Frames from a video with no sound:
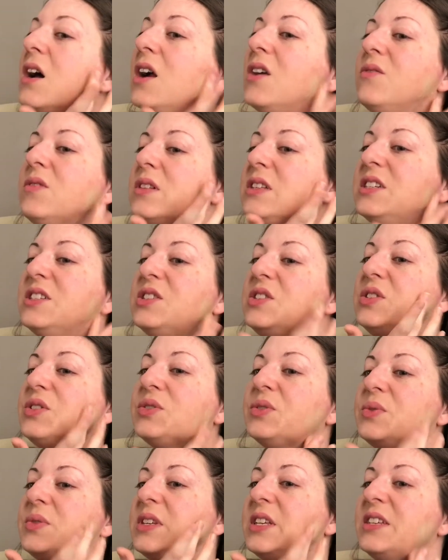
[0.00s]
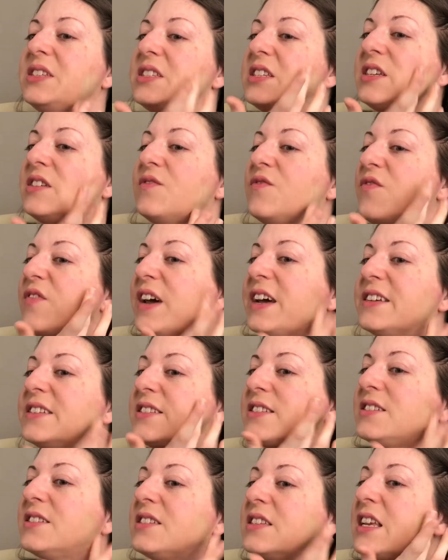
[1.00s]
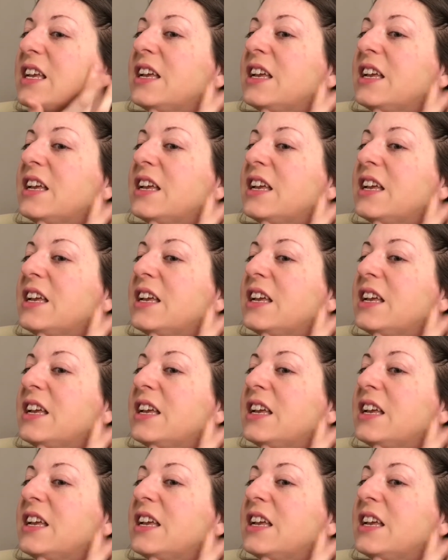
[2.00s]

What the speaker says: I really do need to invest